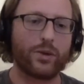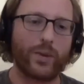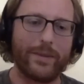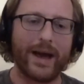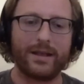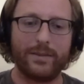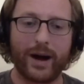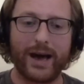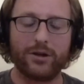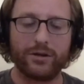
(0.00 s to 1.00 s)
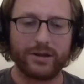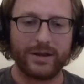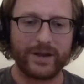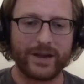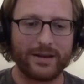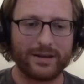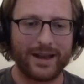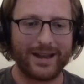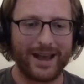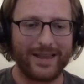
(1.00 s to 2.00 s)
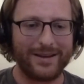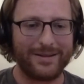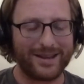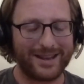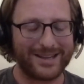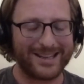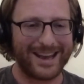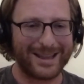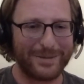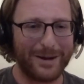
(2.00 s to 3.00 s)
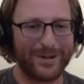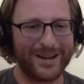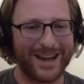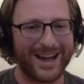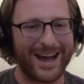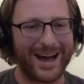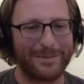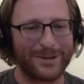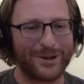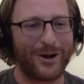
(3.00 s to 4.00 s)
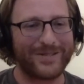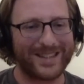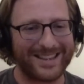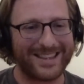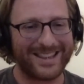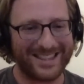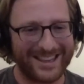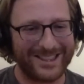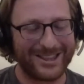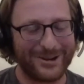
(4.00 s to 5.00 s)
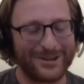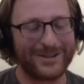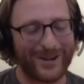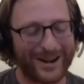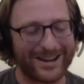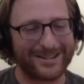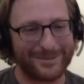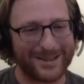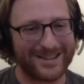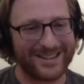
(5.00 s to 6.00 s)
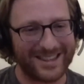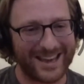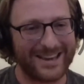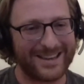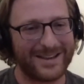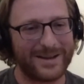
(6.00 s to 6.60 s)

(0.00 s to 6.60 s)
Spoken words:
And so we basically buy those certificates and then essentially tear them up to offset the usage for our customers there.